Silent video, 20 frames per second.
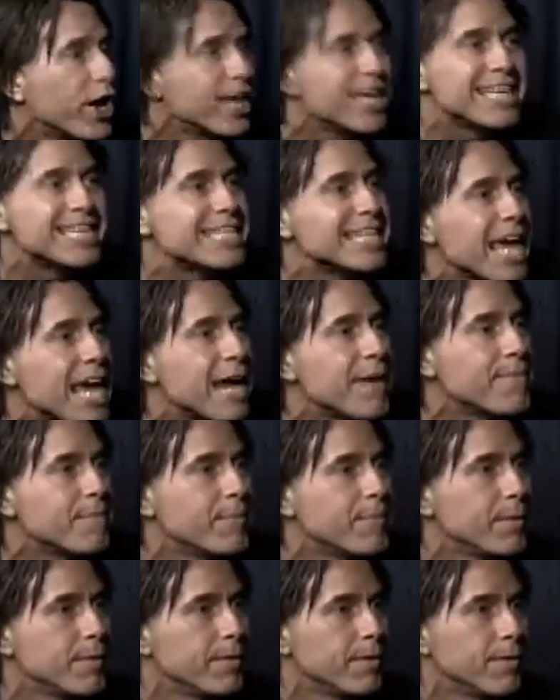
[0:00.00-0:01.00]
So what
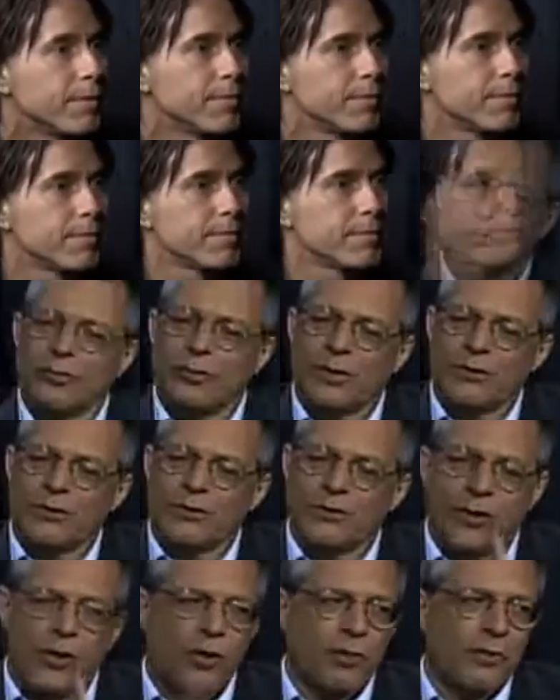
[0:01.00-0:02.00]
should people do?
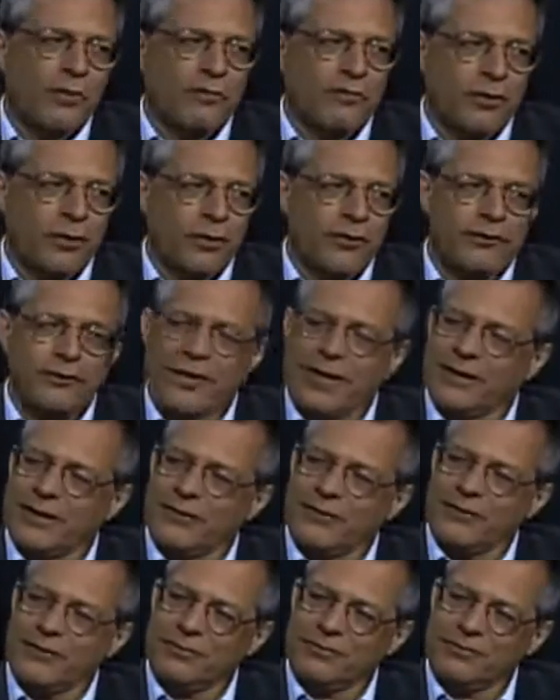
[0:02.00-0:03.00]
What's the hope? You have 30
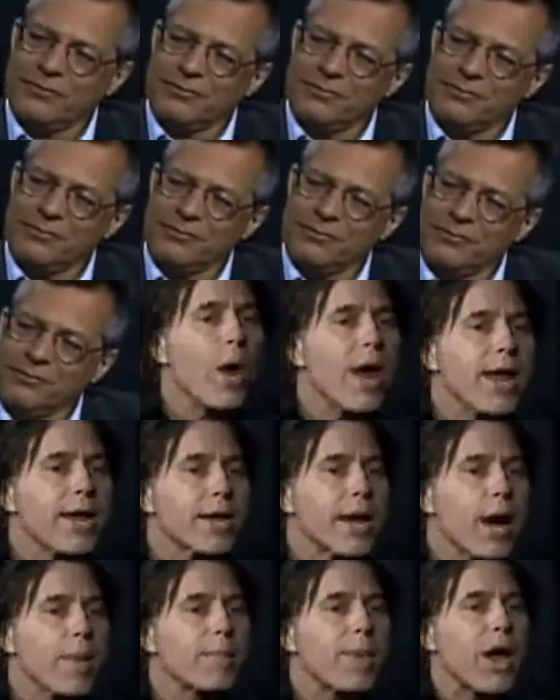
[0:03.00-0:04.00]
seconds. To
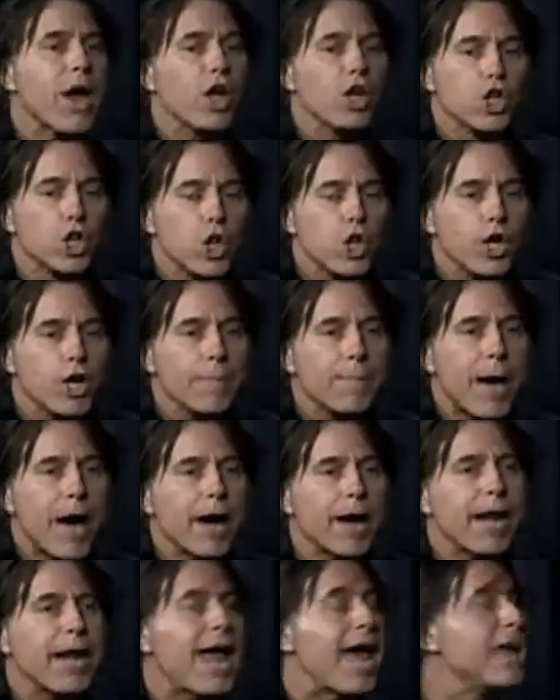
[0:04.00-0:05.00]
wake up, learn
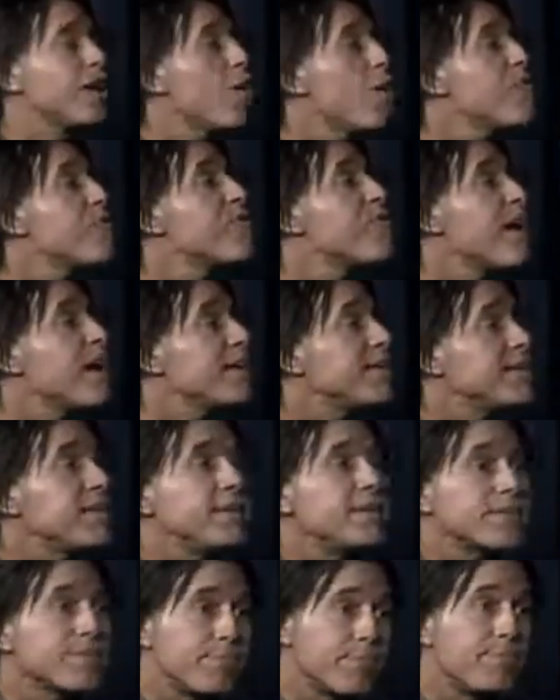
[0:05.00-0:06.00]
about it, and go fight
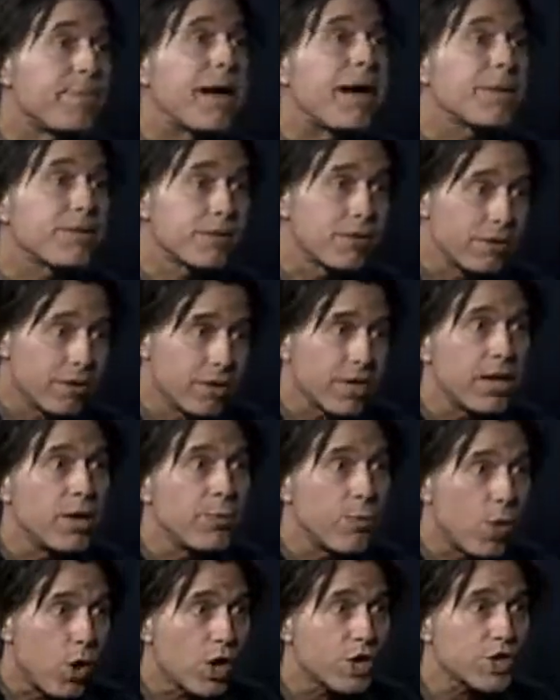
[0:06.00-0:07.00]
these bastards
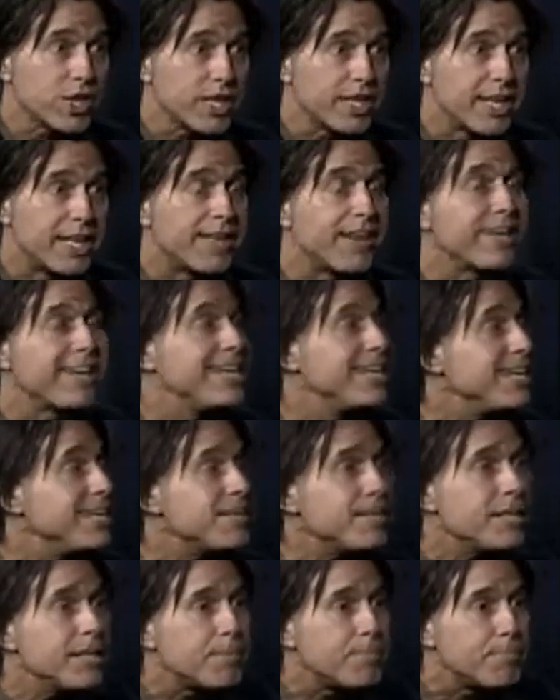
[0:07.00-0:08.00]
in Washington. They're
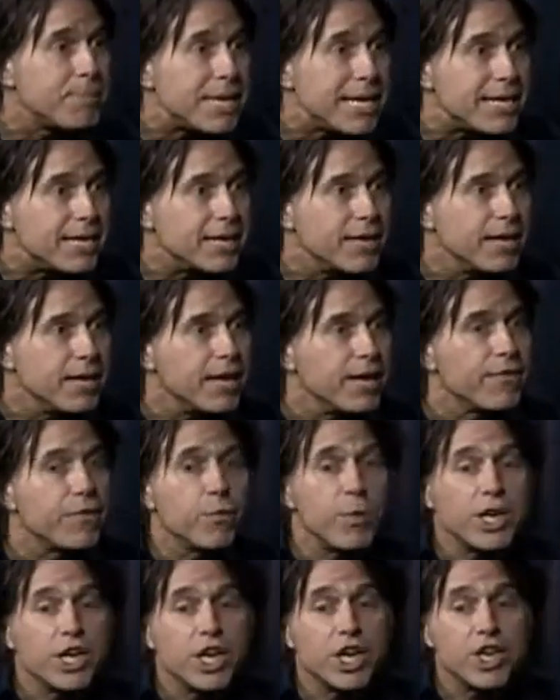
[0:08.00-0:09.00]
easy to beat. If
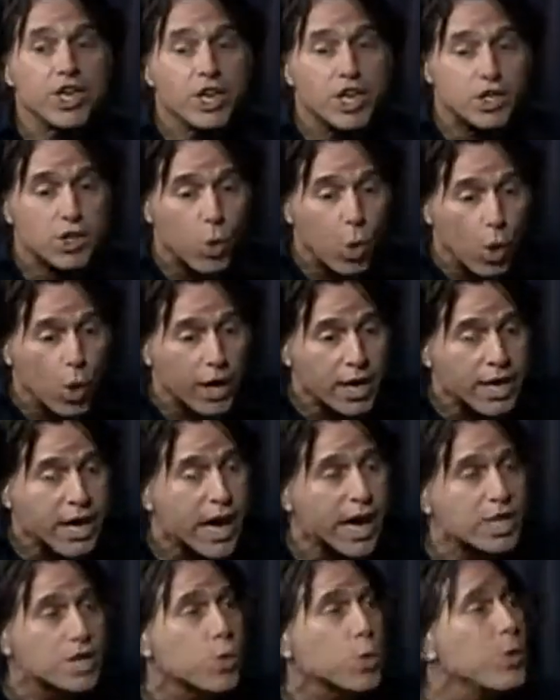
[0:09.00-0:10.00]
we can just
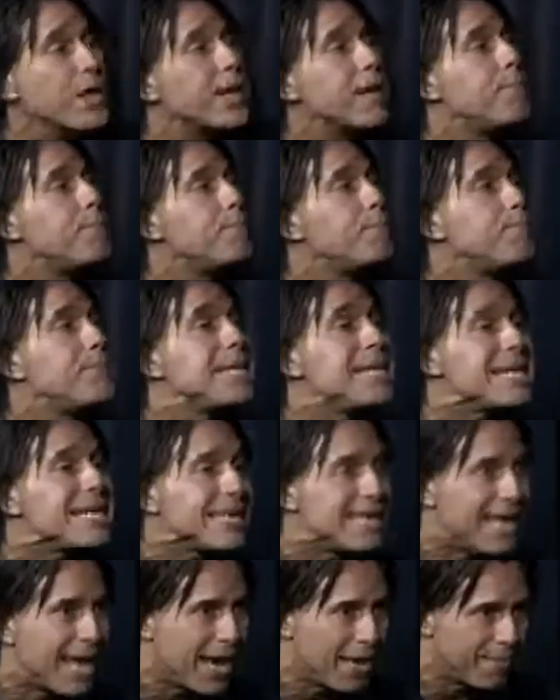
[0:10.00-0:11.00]
organize, we can
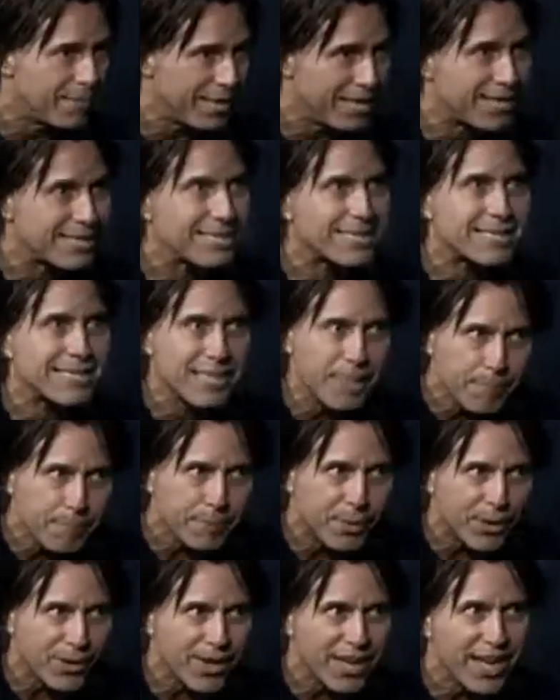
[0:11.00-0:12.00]
beat them. It's
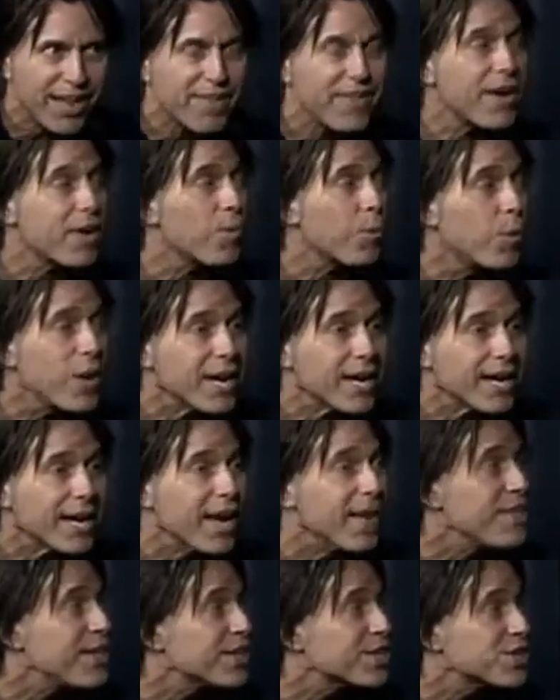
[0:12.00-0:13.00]
simple. They're weak,
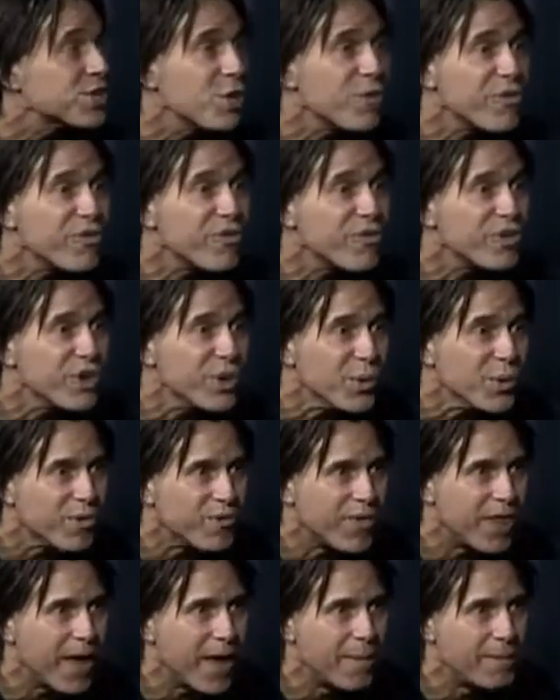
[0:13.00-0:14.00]
and there's so few
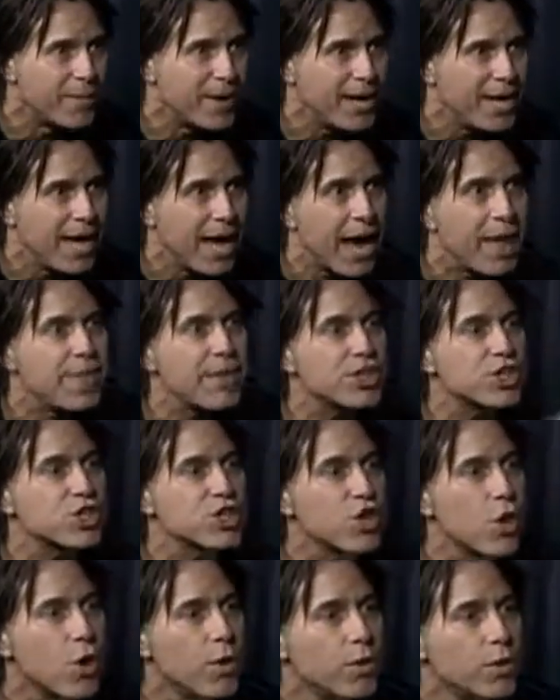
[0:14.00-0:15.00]
of them. Are there any
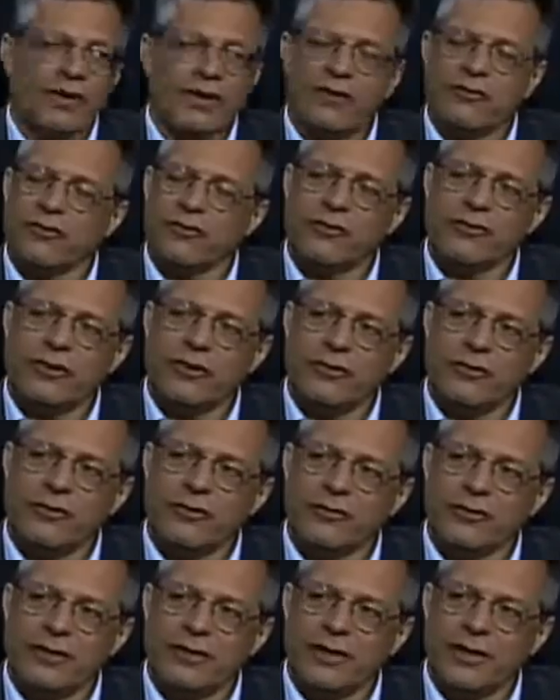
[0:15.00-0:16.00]
organizations that you
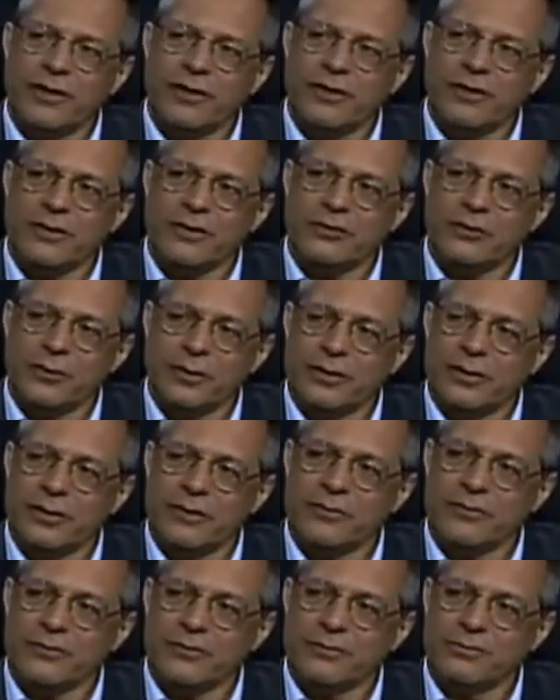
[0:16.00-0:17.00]
see that are doing this?